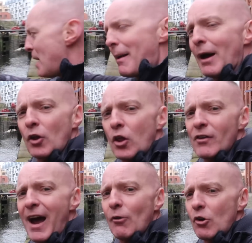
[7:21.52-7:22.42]
Be about
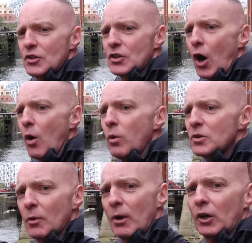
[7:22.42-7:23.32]
another hour or so
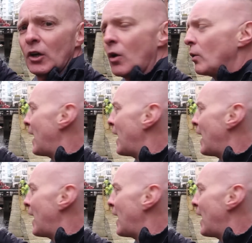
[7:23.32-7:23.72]
we're going to go